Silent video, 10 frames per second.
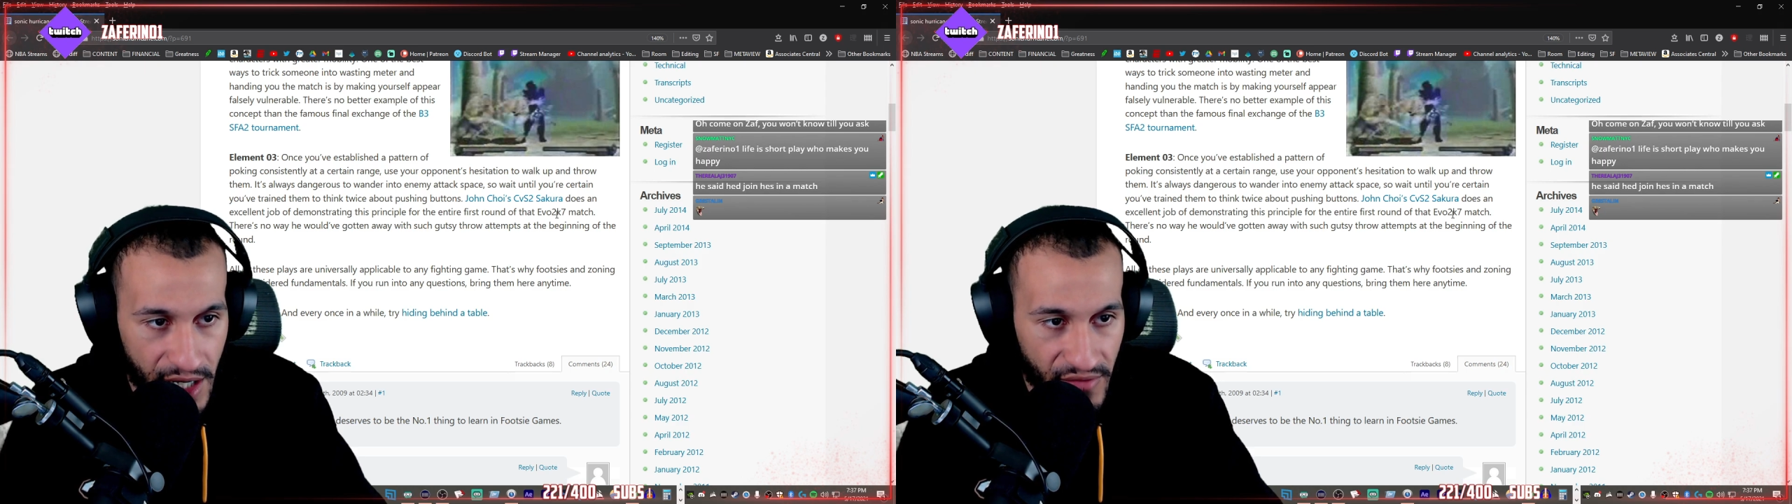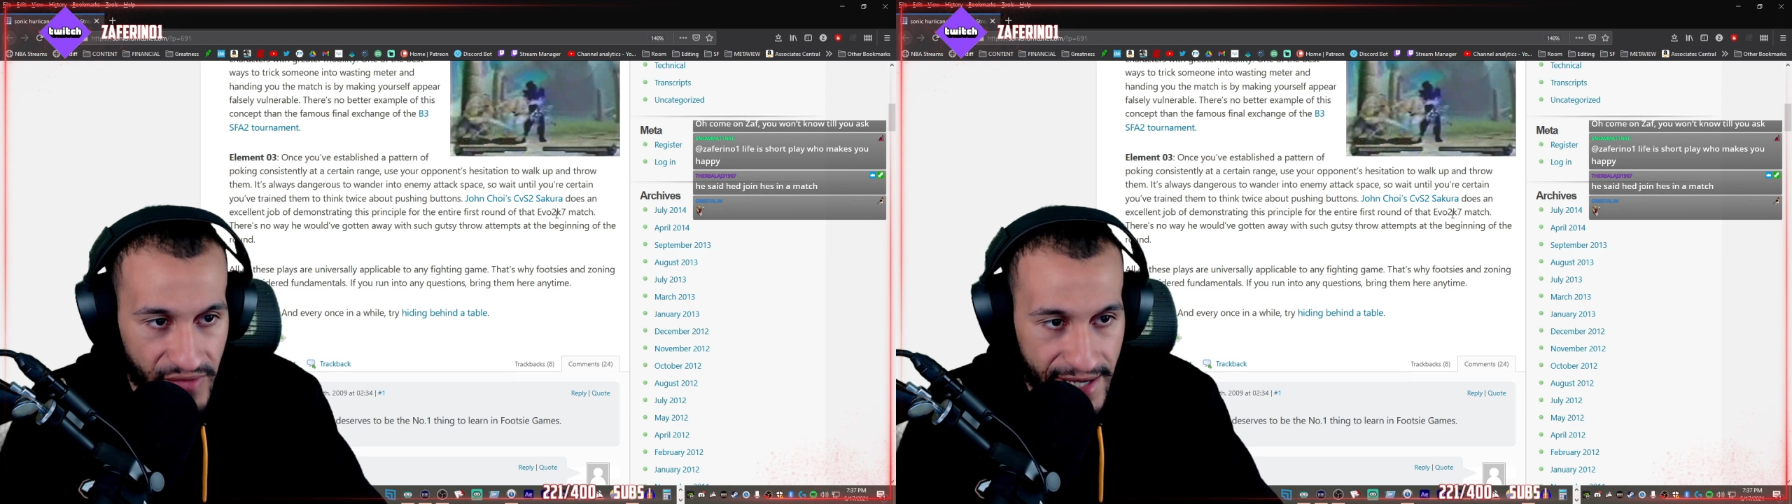
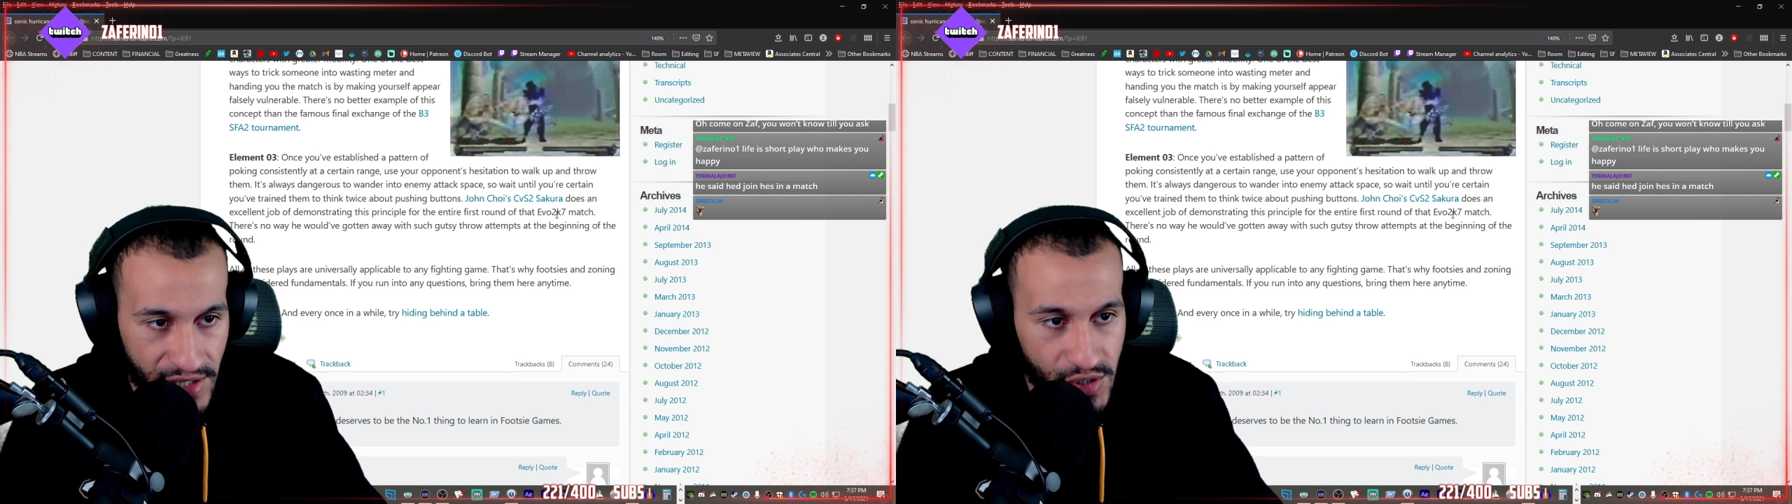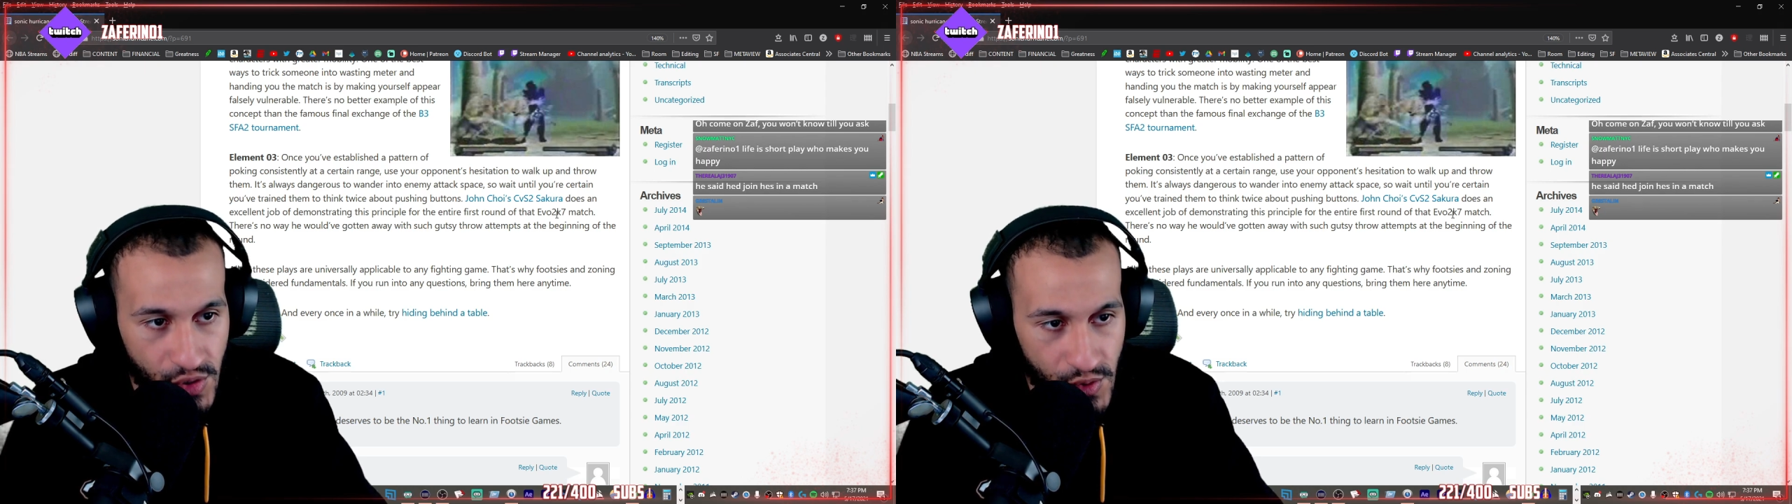of that
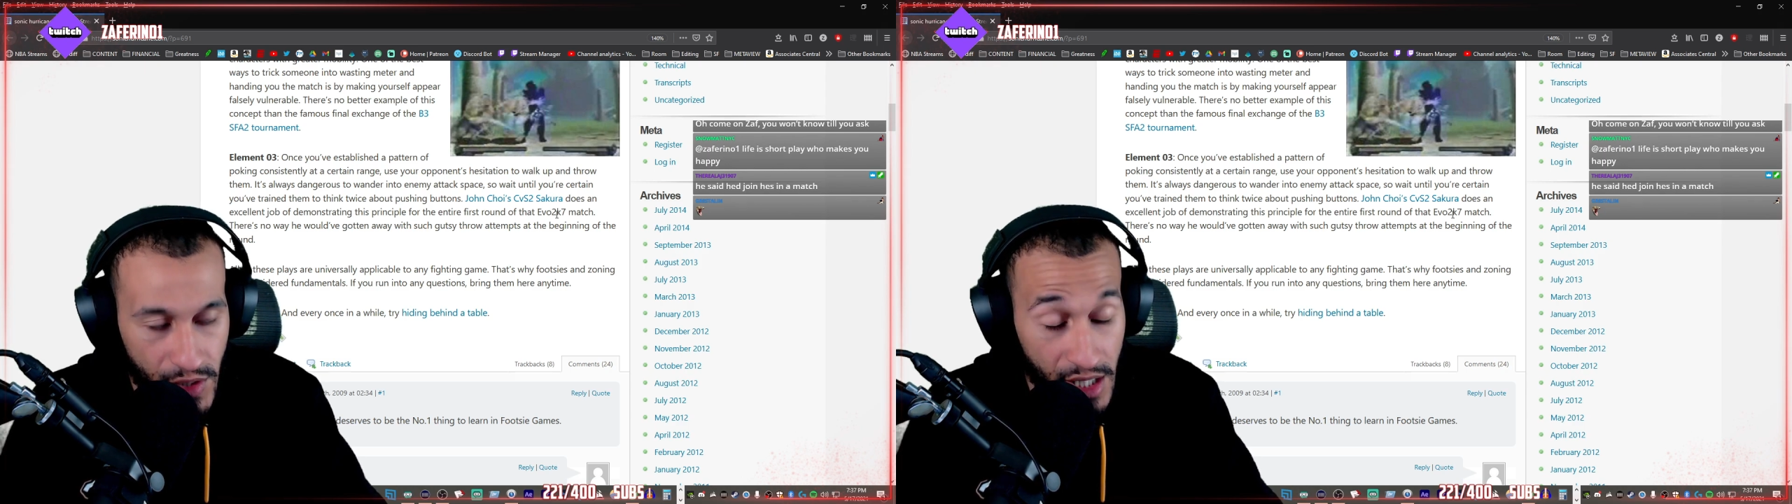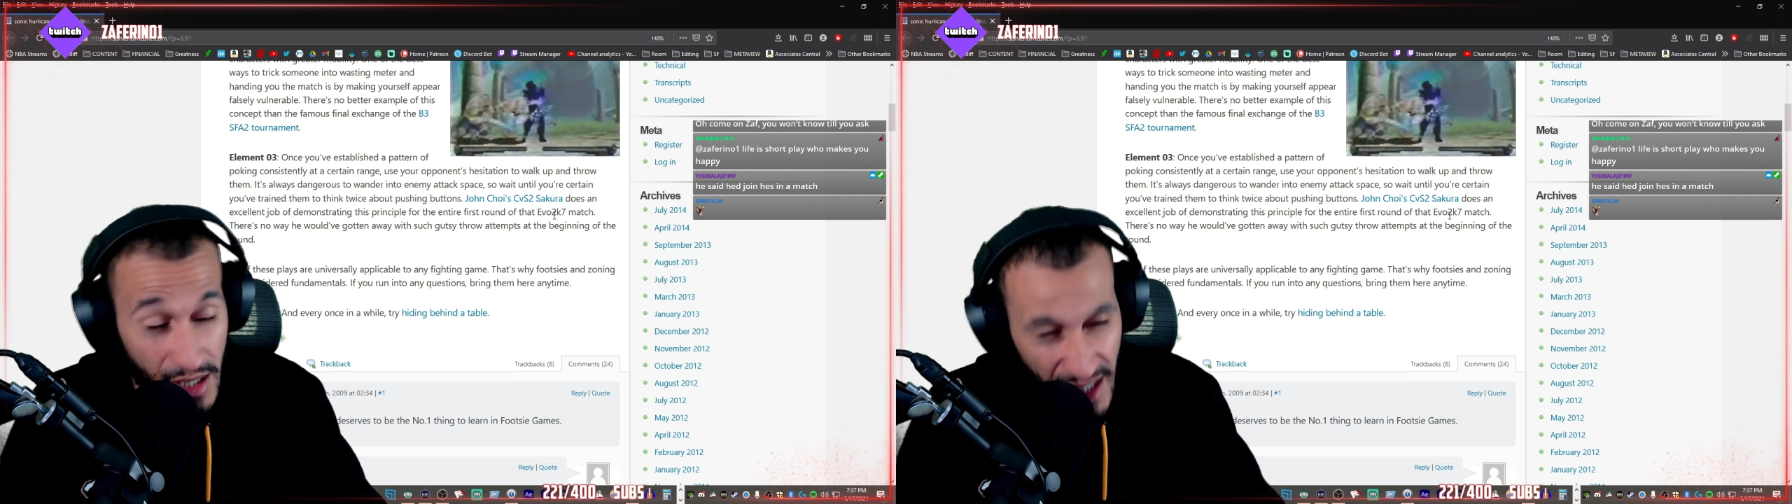
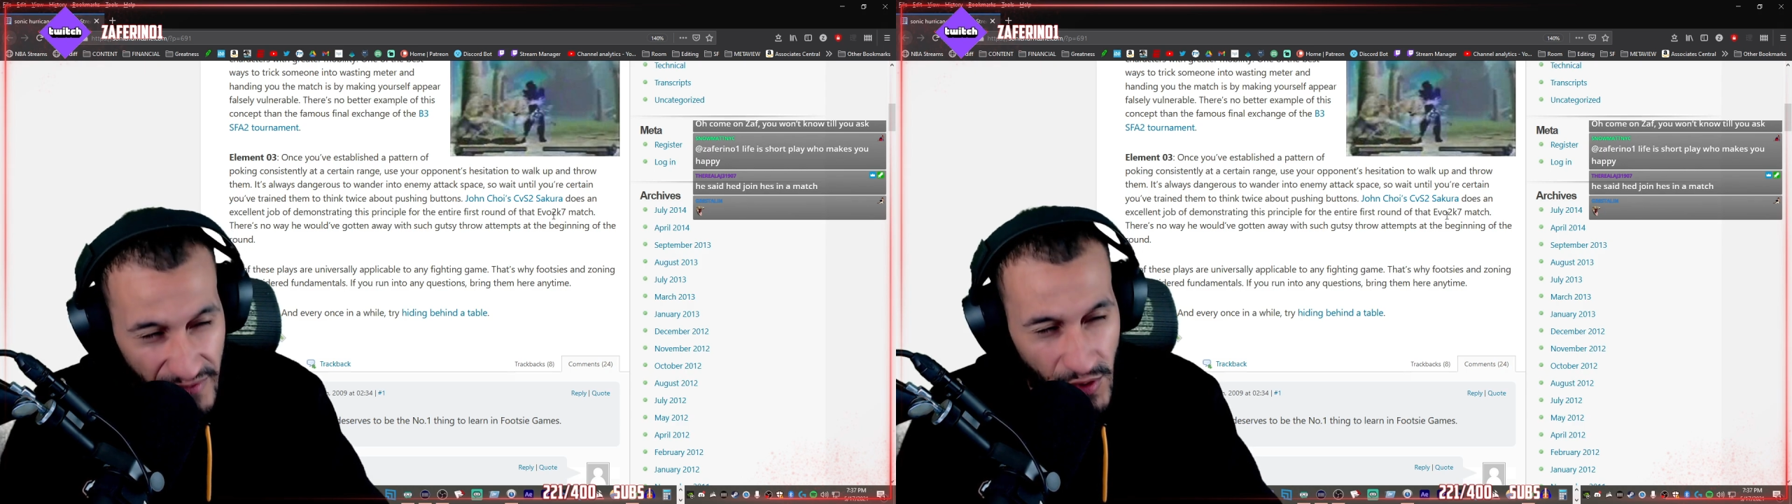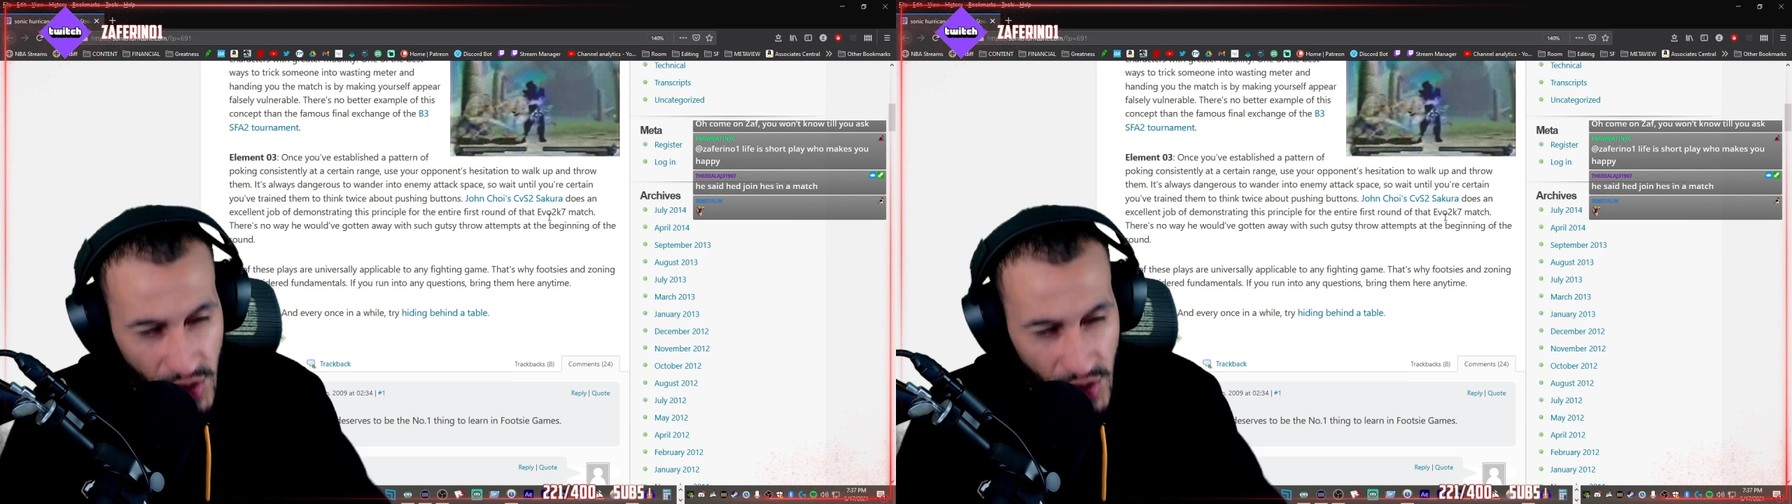Evo